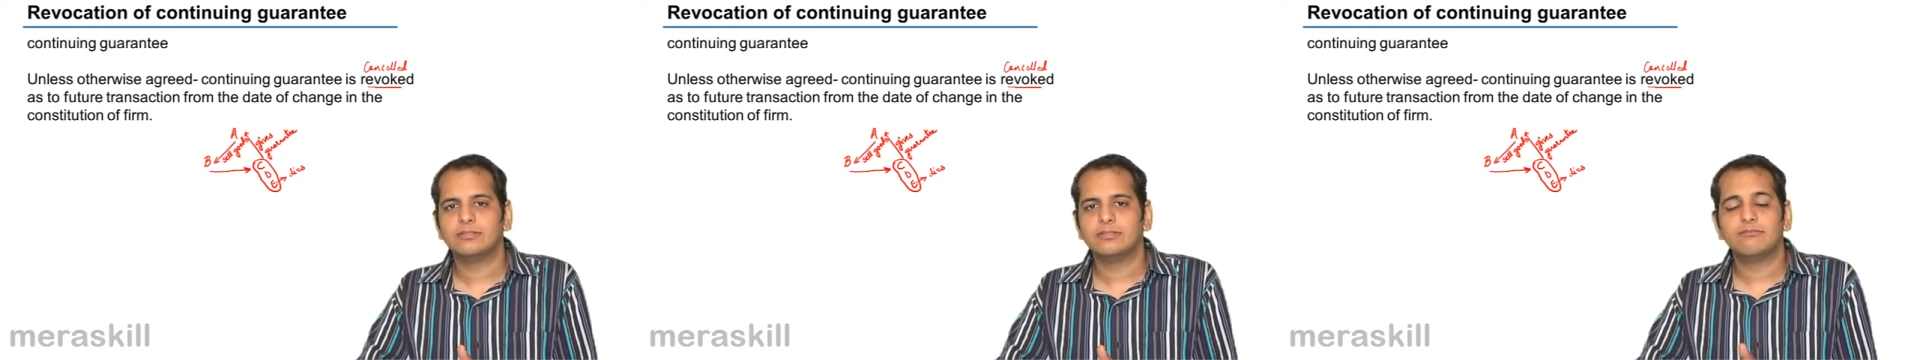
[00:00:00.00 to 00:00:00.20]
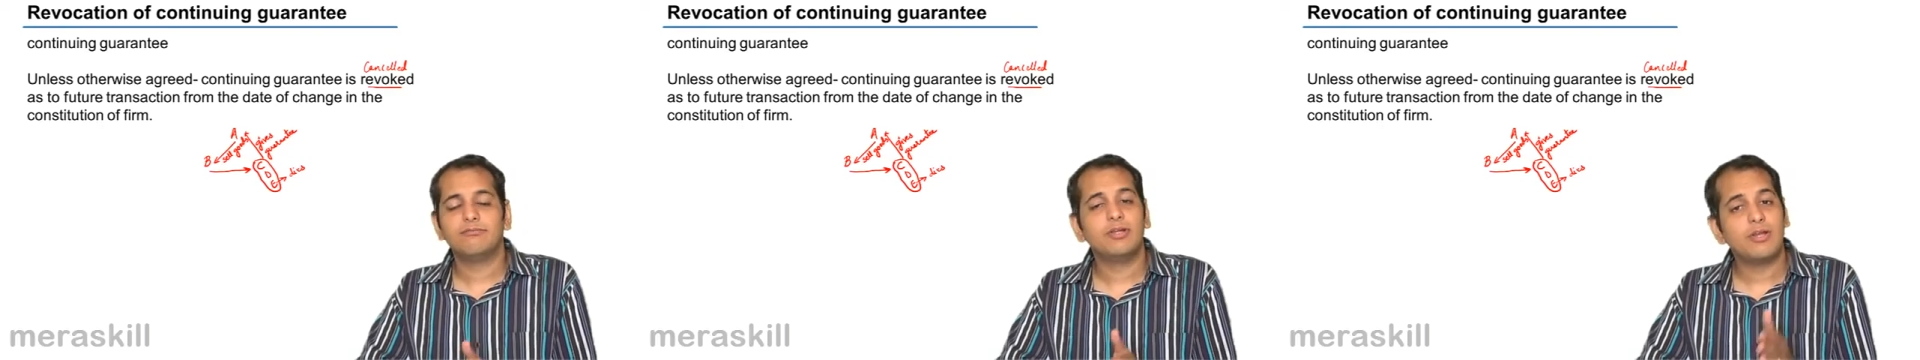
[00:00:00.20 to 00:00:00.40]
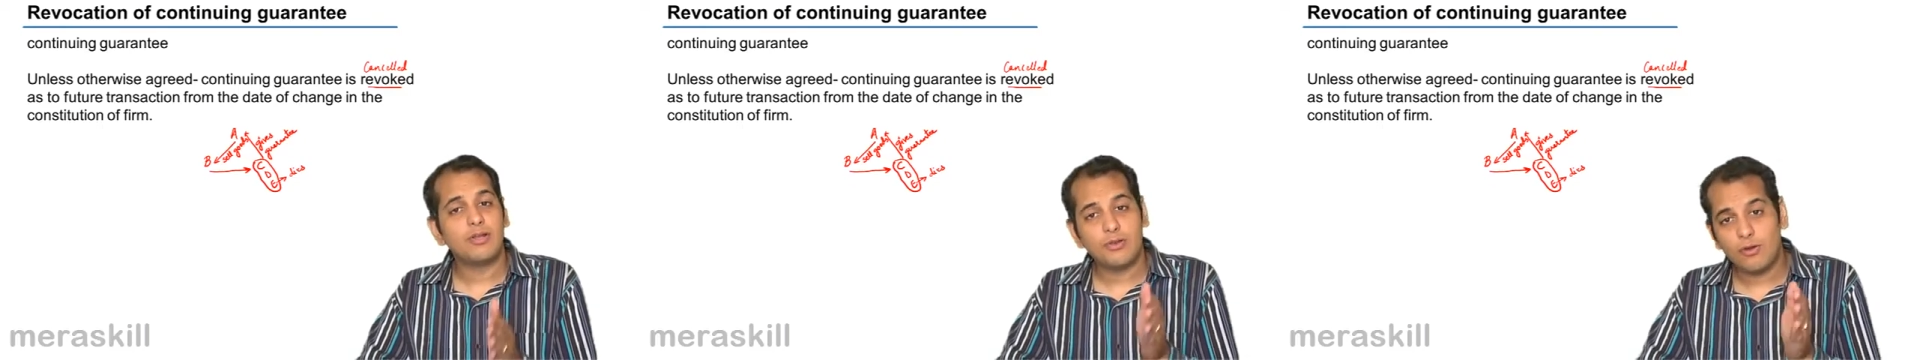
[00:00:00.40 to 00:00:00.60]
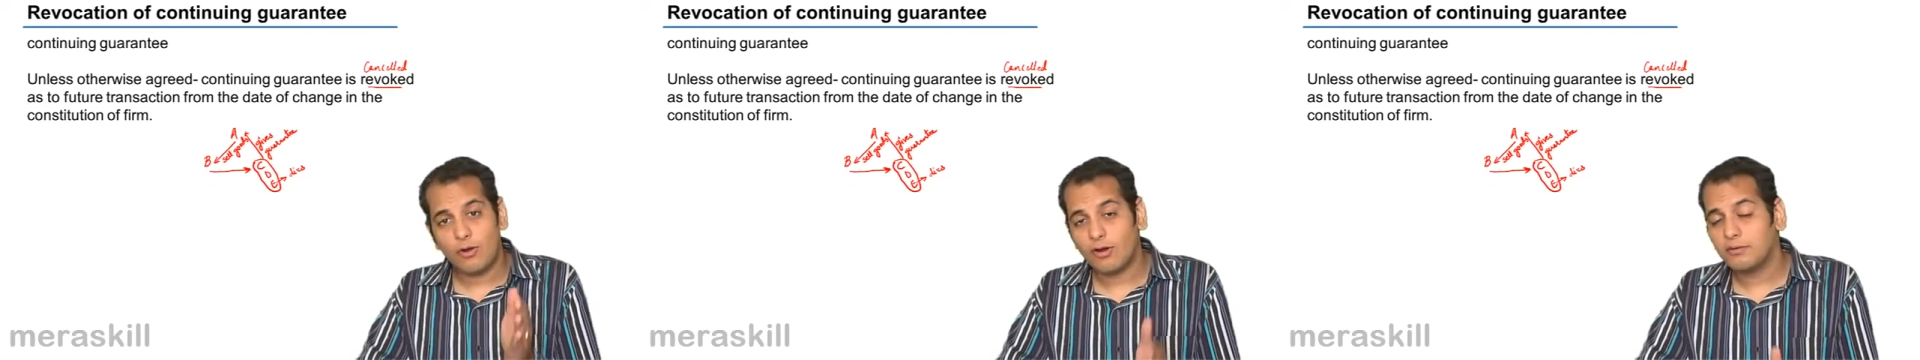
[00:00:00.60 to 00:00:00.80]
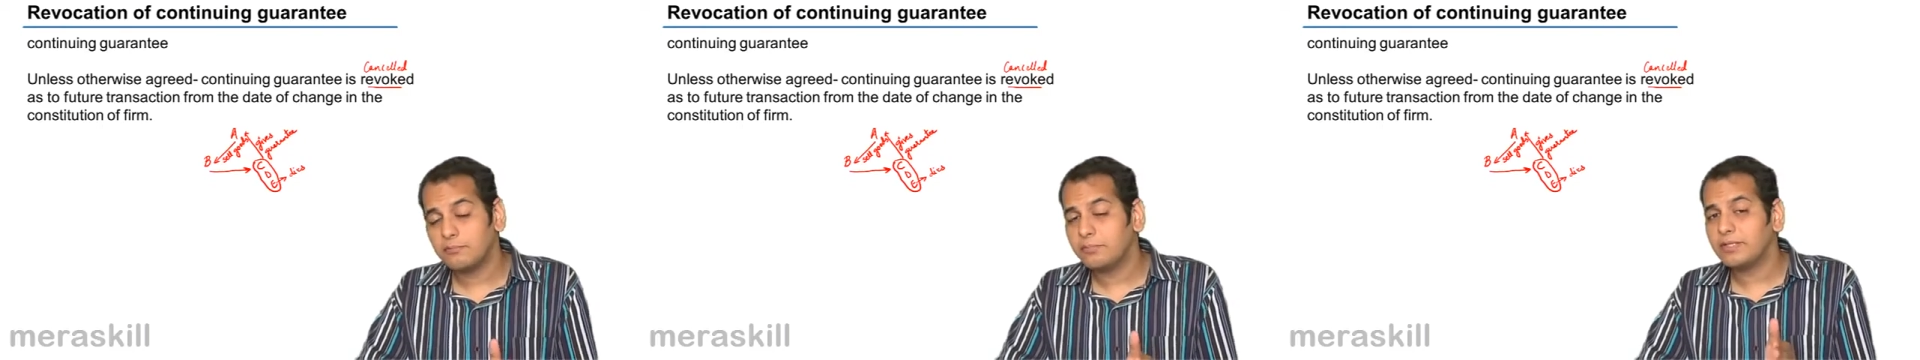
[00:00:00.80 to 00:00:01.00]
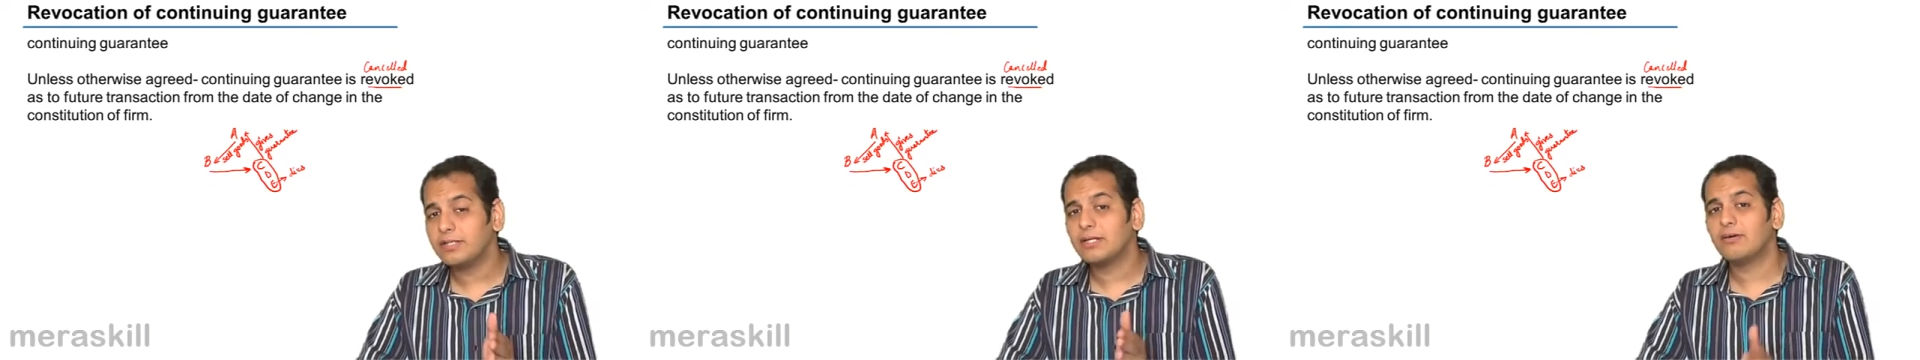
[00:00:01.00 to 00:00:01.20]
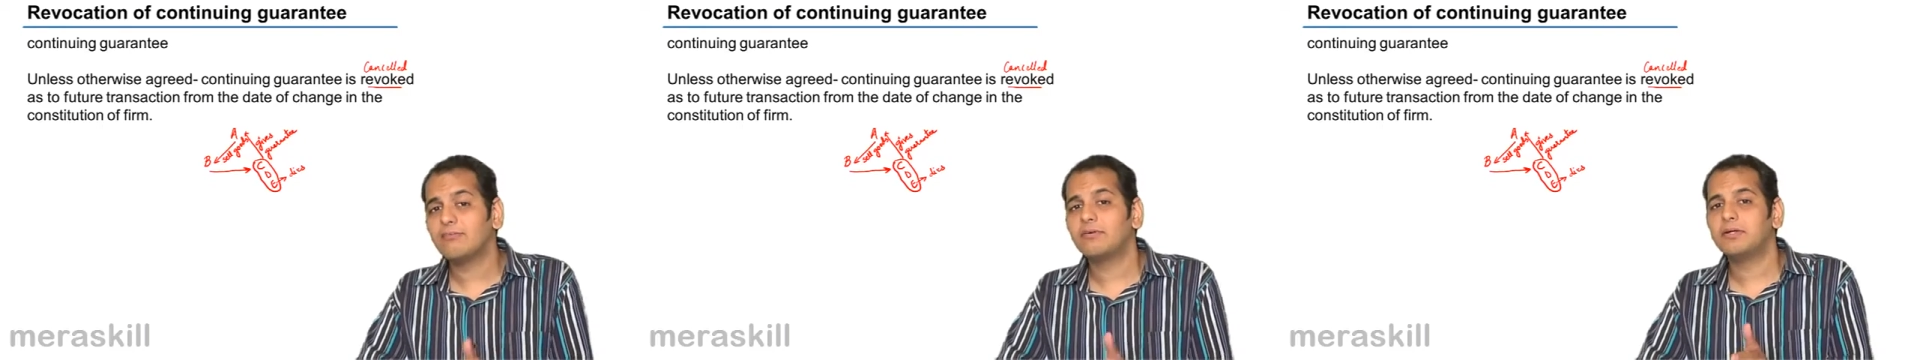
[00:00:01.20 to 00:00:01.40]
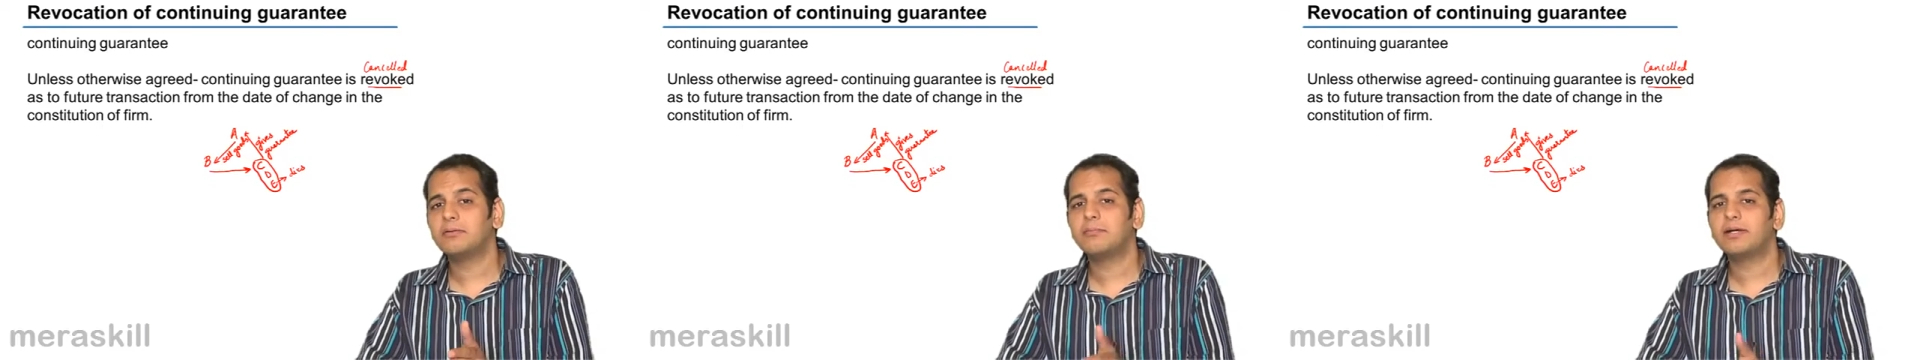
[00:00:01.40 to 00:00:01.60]
will not be
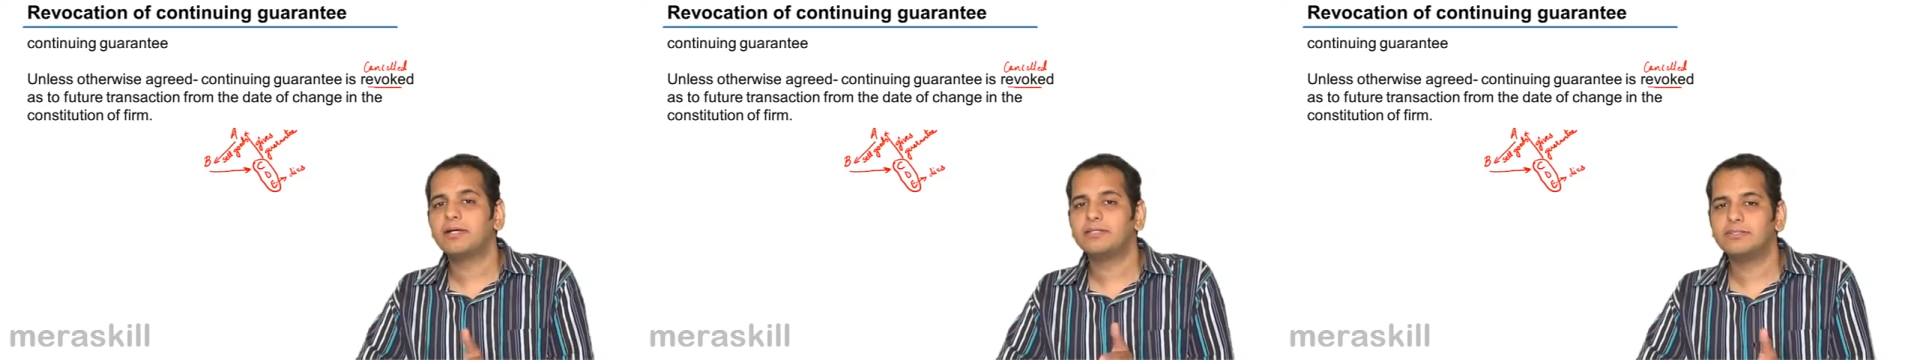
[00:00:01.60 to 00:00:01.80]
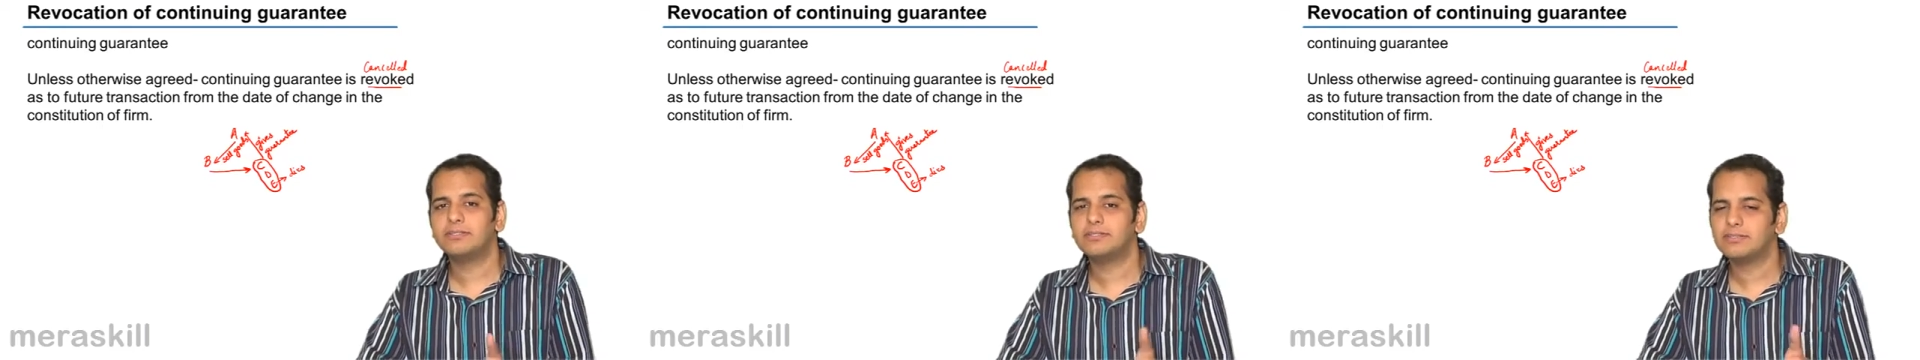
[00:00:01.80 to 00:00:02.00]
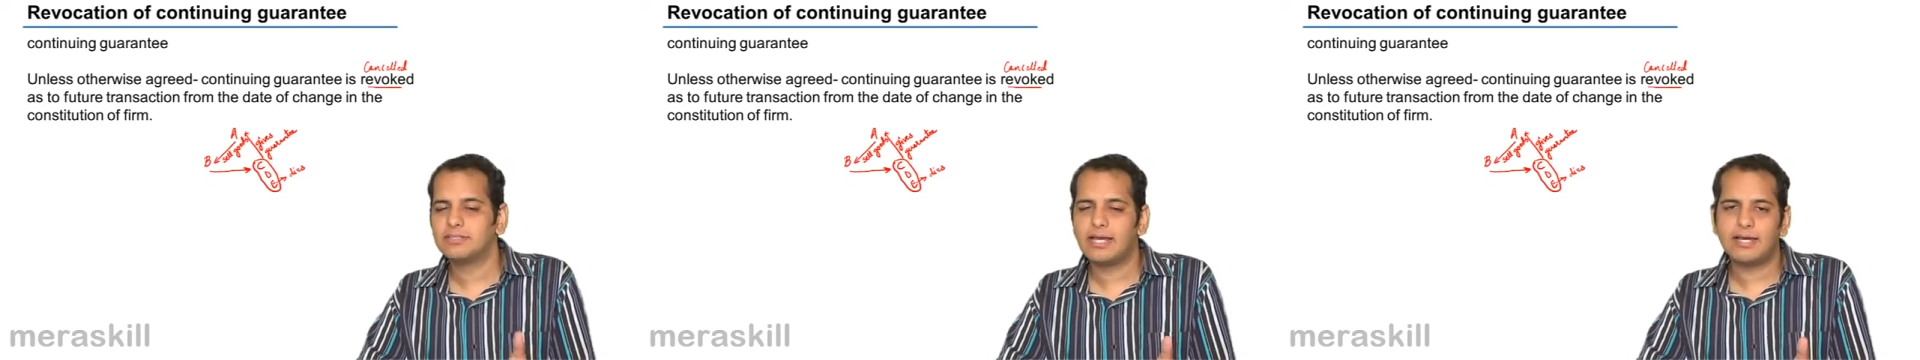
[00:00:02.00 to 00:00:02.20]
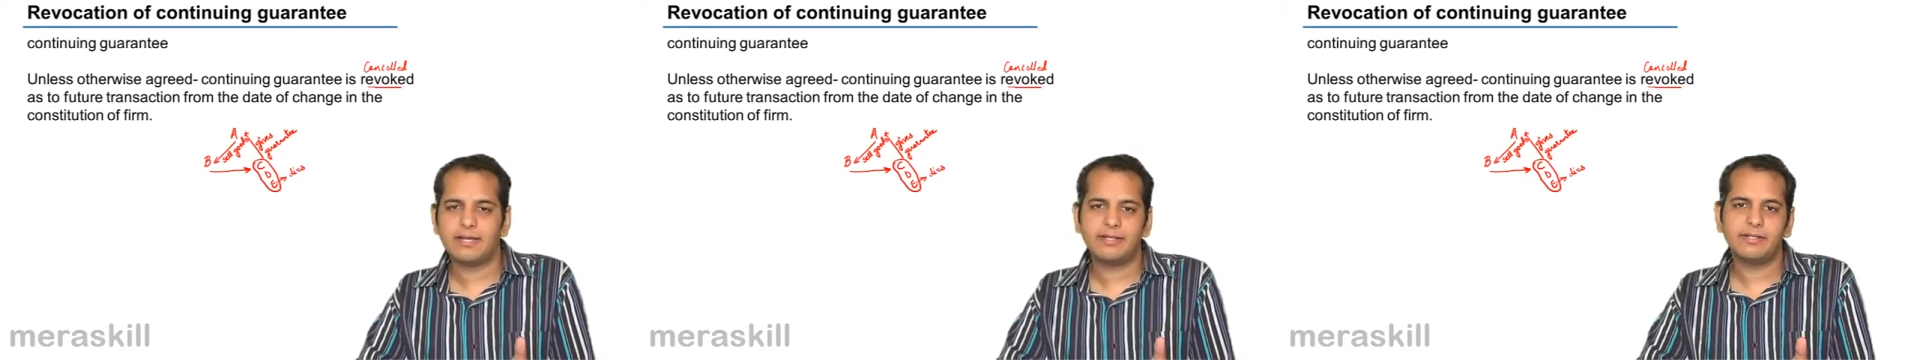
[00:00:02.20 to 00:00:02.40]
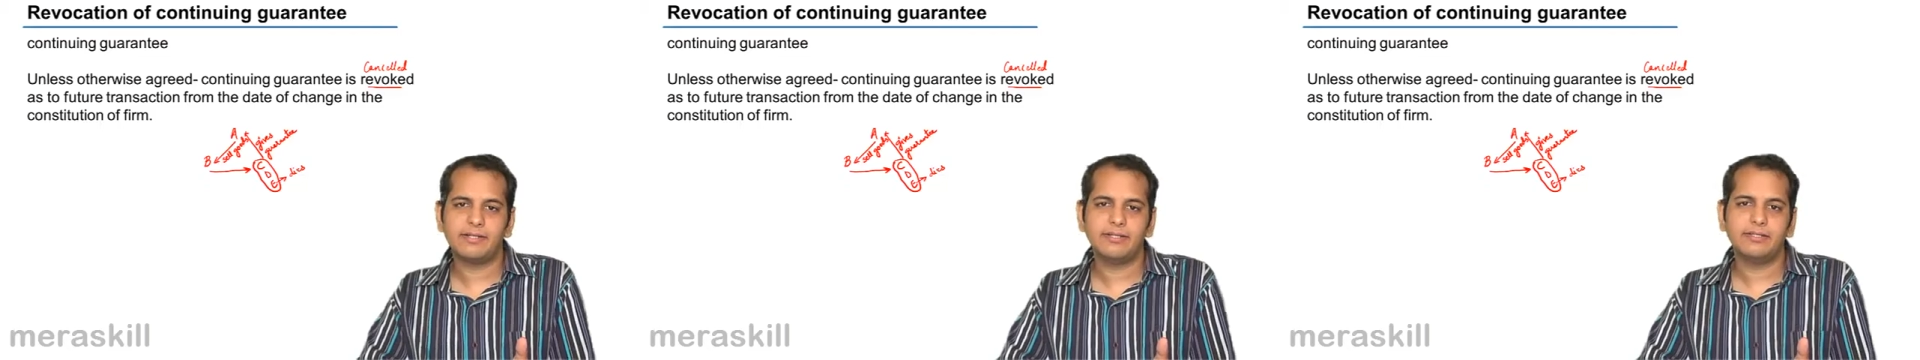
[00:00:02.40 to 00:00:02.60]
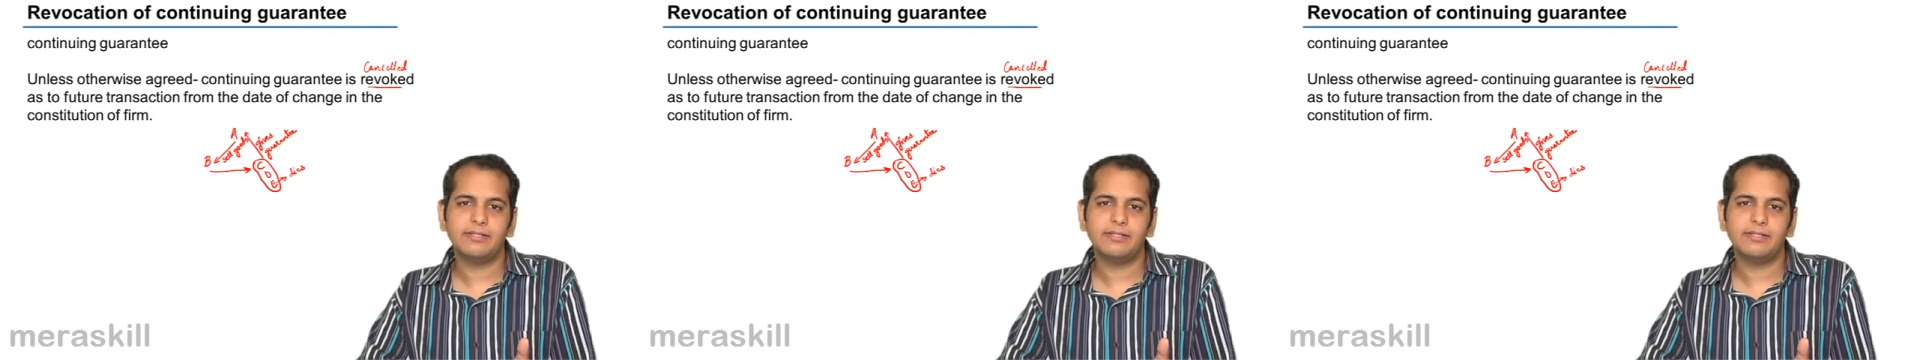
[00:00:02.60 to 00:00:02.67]
covered by this guarantee.